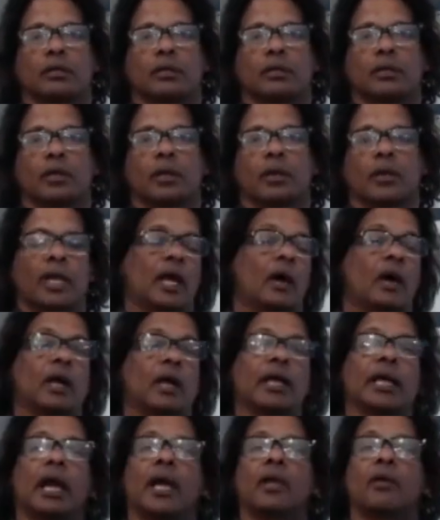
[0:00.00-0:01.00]
Okay, I,
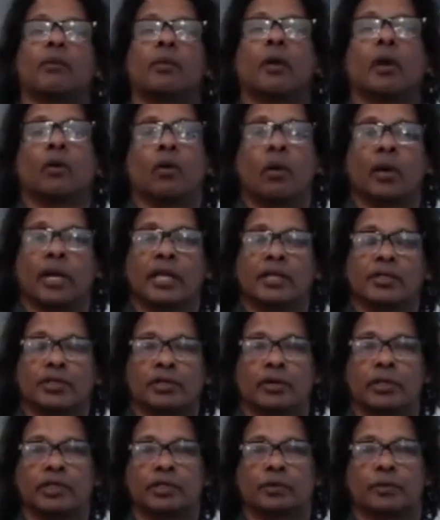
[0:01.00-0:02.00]
I wrote
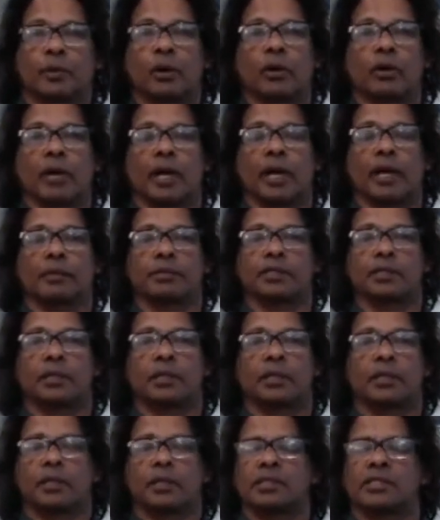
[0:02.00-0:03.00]
insurance programs.
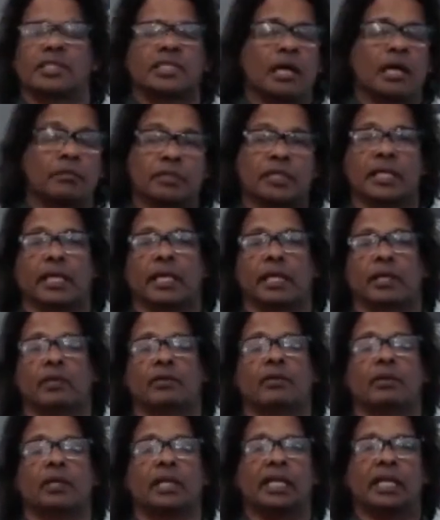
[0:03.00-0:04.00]
Something you
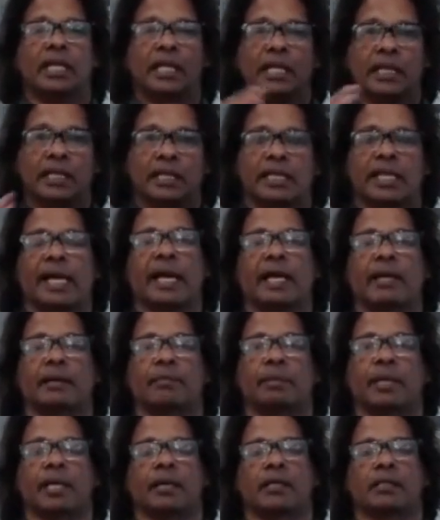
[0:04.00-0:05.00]
need that
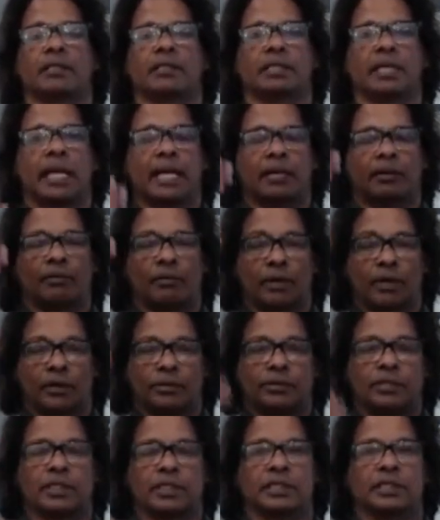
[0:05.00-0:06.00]
because that
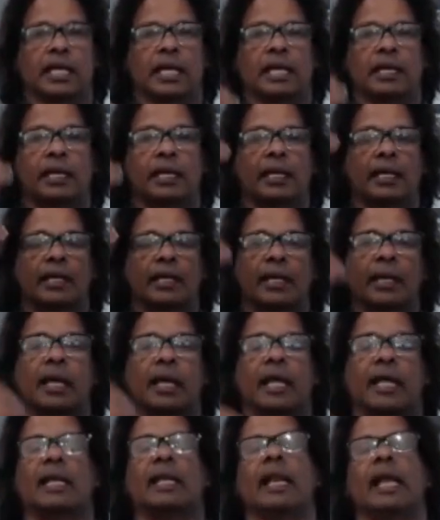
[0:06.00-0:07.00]
reduces that
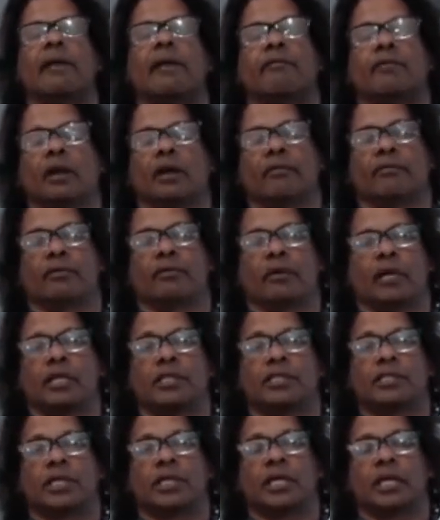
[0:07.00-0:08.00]
level of
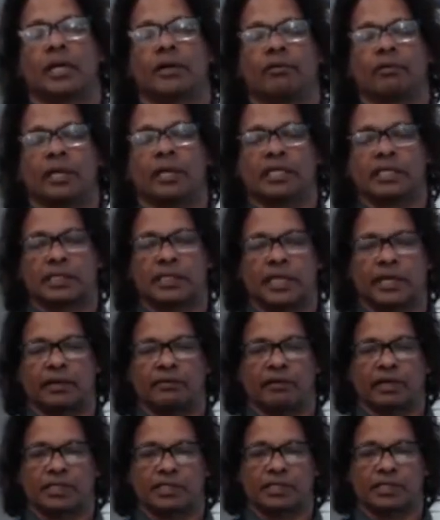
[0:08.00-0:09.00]
concern and risk the
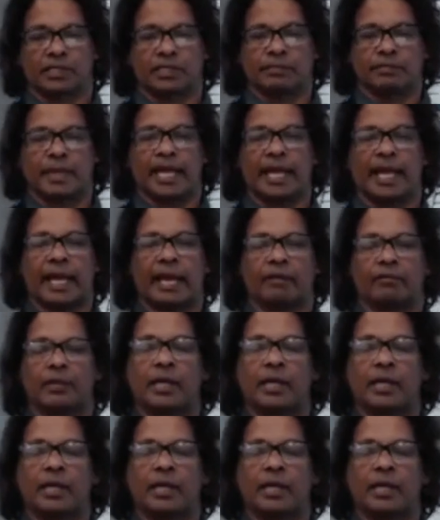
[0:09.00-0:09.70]
investors may have.